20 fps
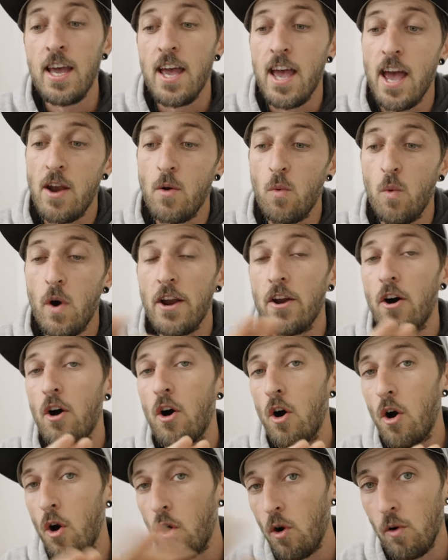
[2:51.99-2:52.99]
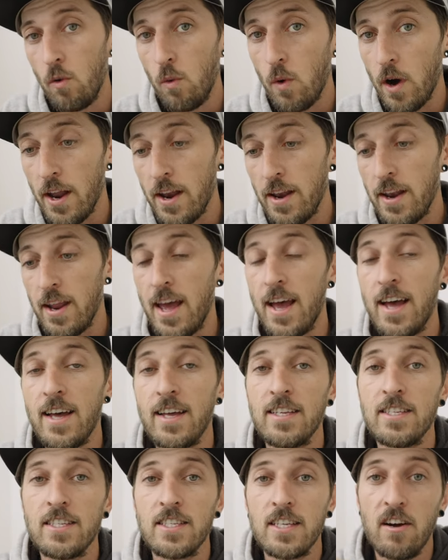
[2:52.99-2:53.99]
and one whole one
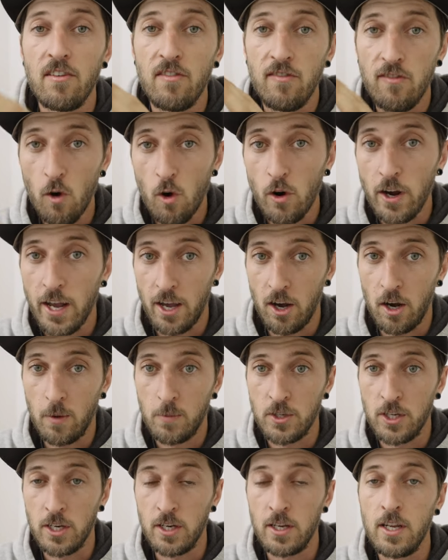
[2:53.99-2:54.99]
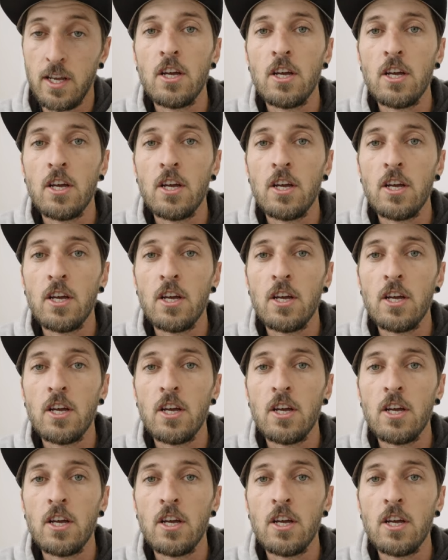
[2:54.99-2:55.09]
as a 4K option.